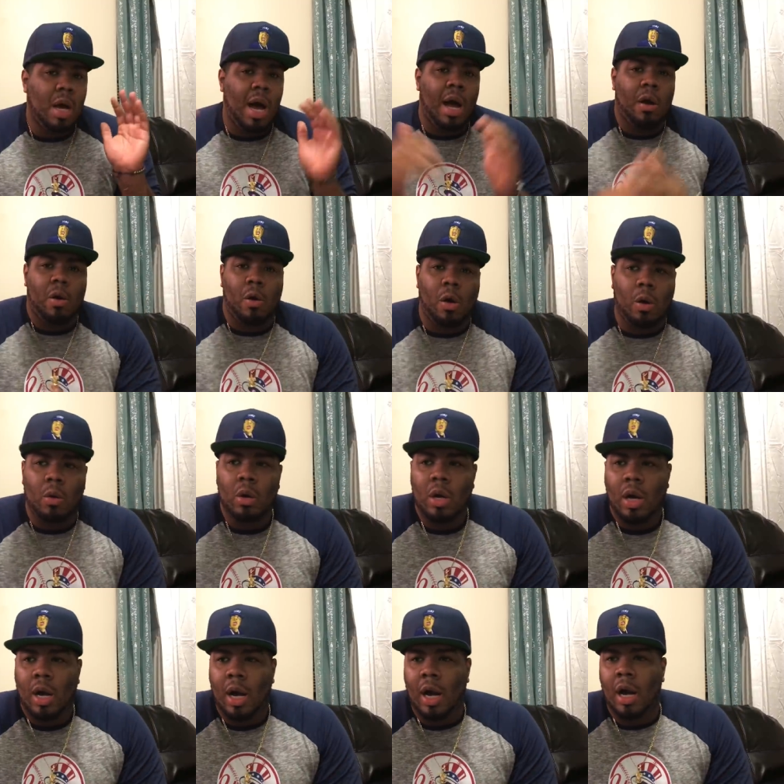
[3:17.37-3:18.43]
I don't know.
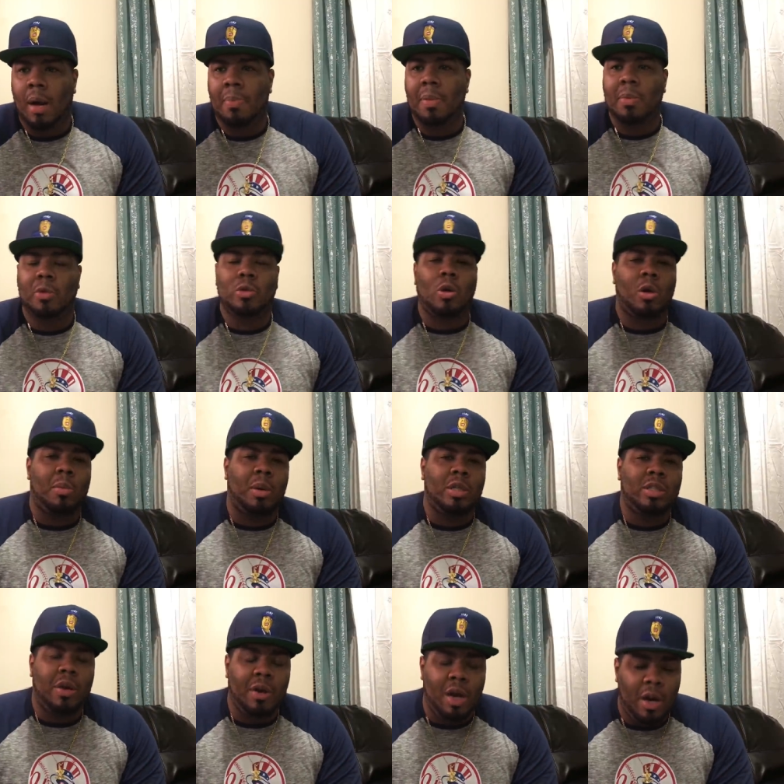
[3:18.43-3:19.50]
Uh, people were talking
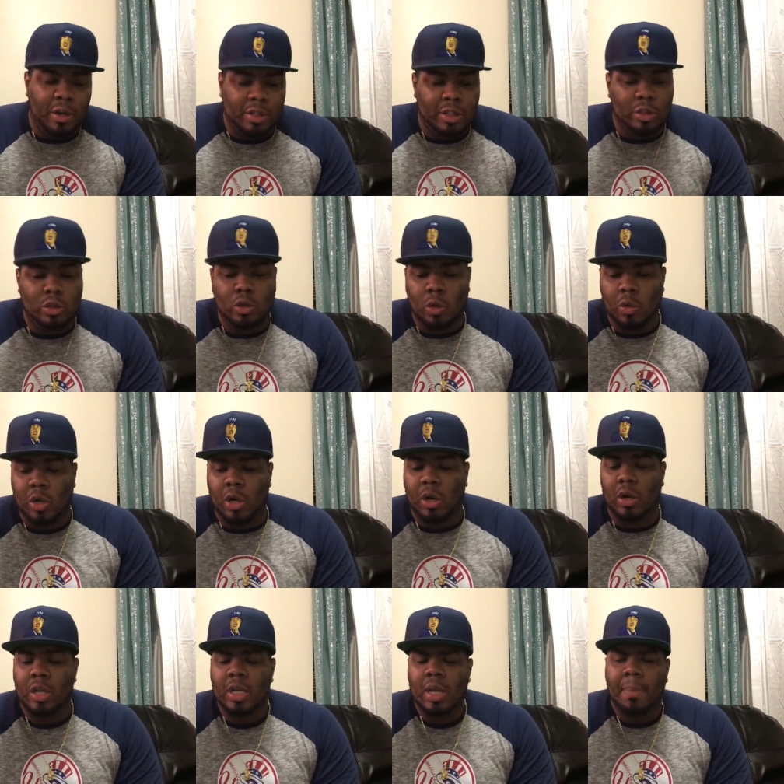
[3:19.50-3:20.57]
about Jerry Hairston
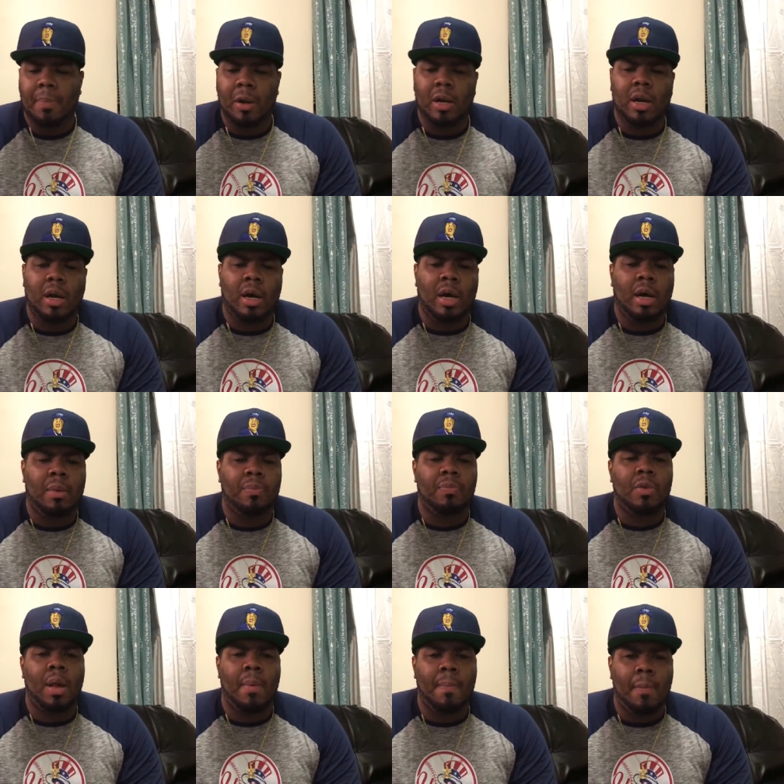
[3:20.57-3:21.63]
Jr., but
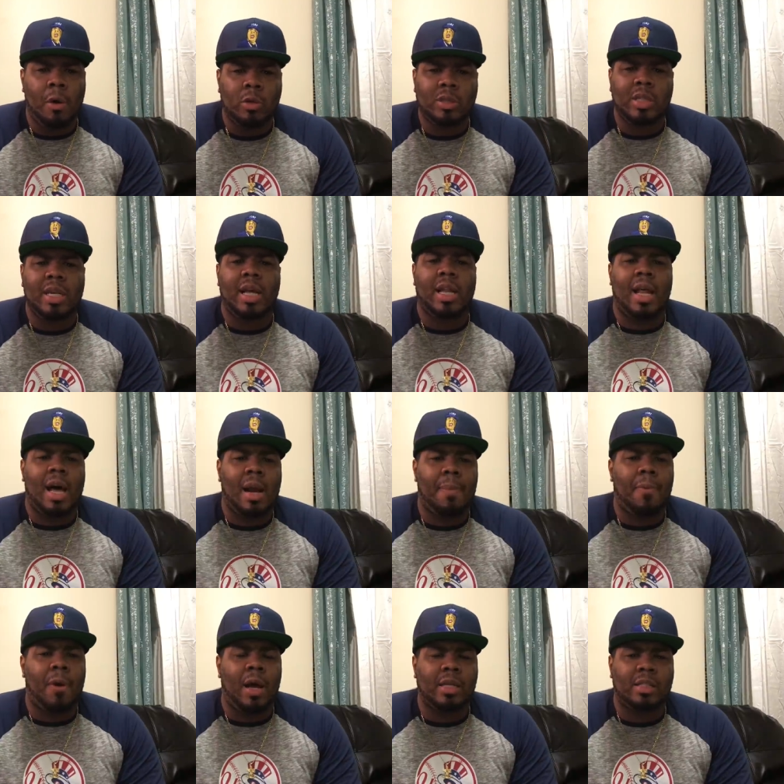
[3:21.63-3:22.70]
um, mostly a lot
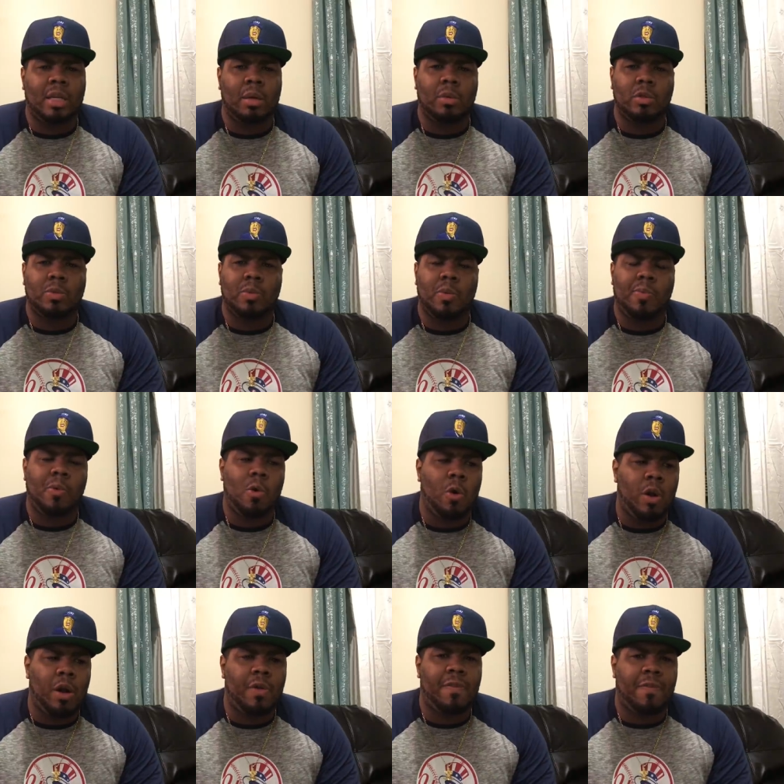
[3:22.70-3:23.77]
of press, and it was
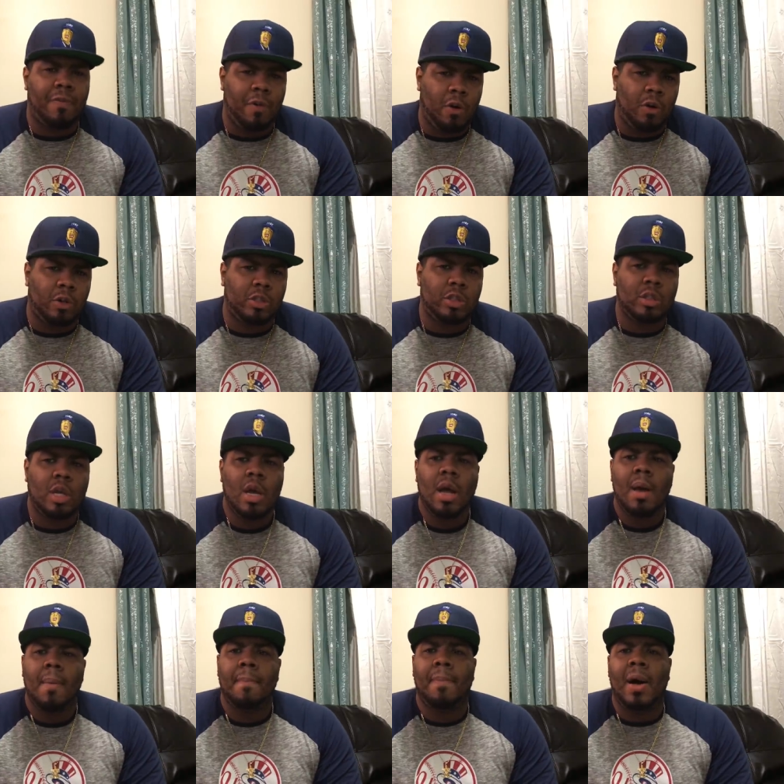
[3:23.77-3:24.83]
reported first
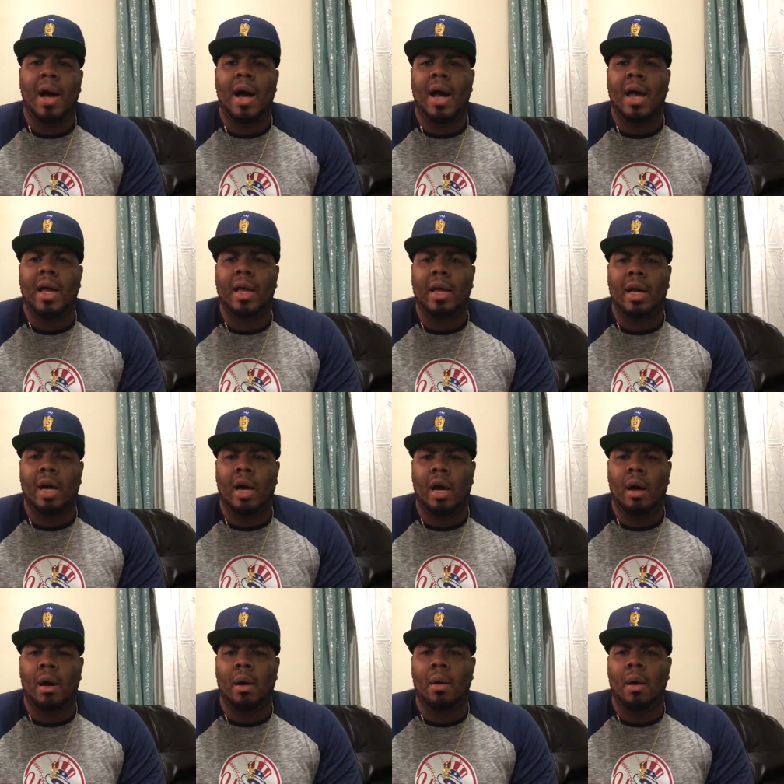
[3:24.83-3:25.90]
by
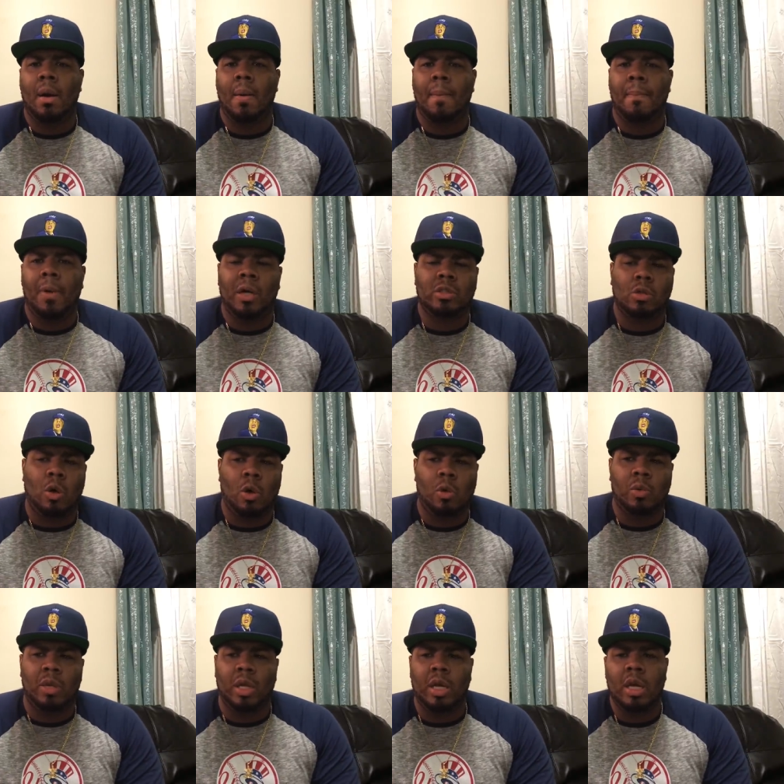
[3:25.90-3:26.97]
uh, Buster
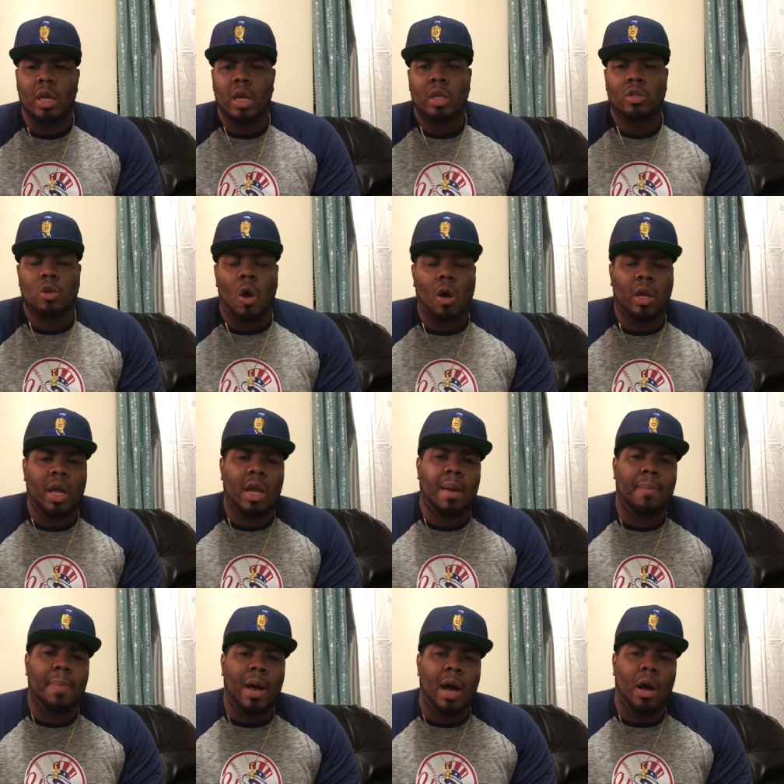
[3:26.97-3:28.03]
Olney talking
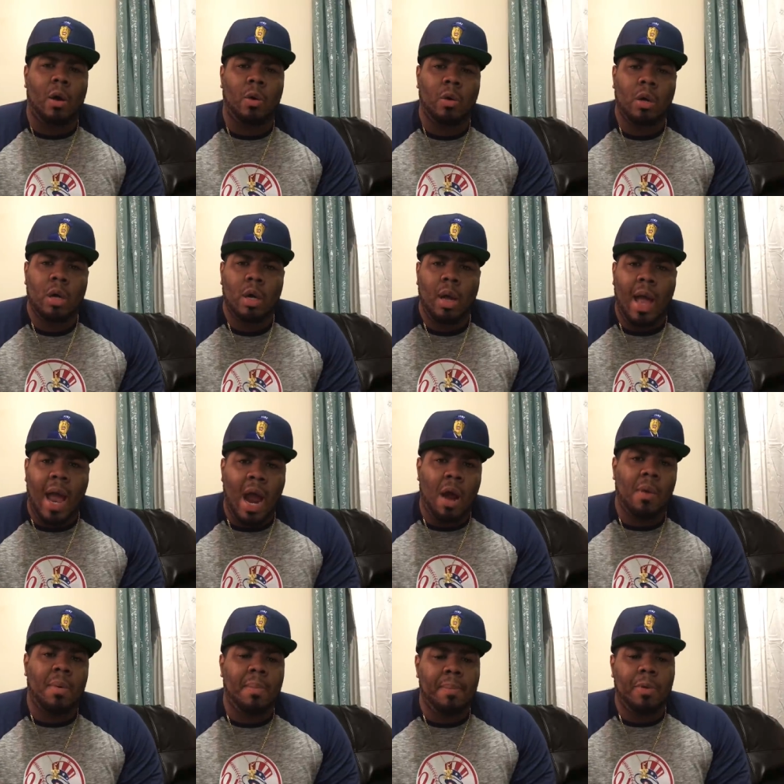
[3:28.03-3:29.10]
about
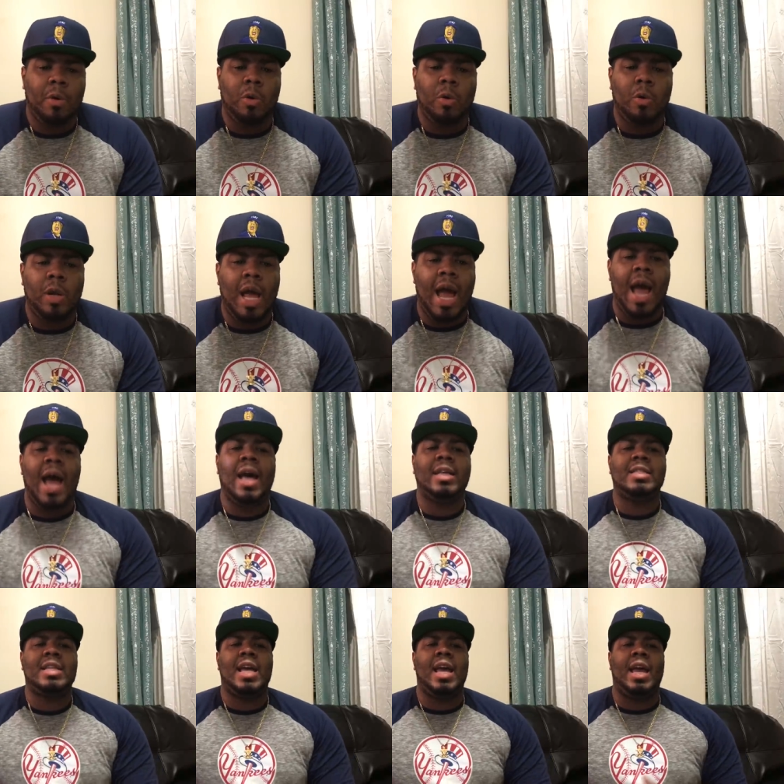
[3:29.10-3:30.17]
Aaron Boone
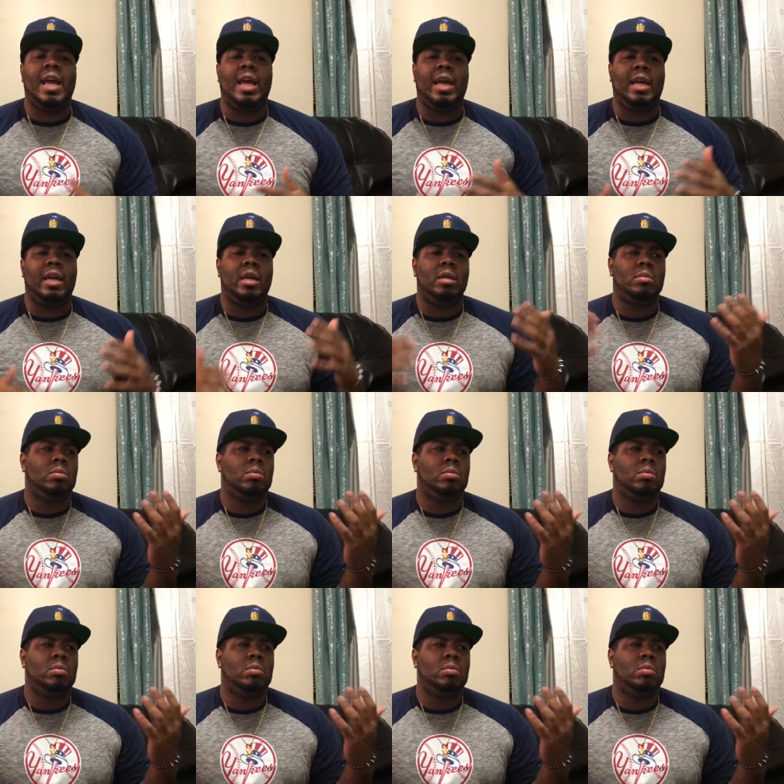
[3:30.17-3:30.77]
as a